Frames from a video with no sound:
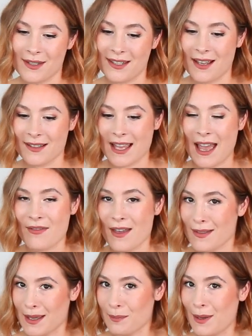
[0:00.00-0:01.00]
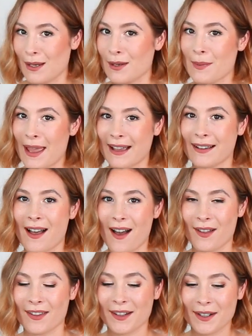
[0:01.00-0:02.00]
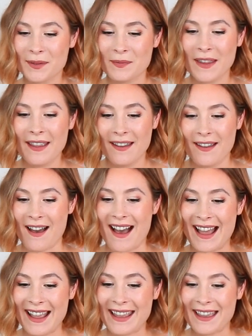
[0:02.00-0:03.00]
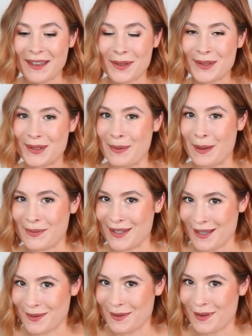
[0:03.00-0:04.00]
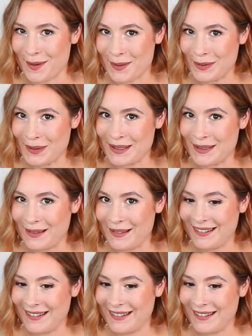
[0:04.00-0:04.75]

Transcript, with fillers: It does have that like Peter Pan collar. I used to be obsessed with those.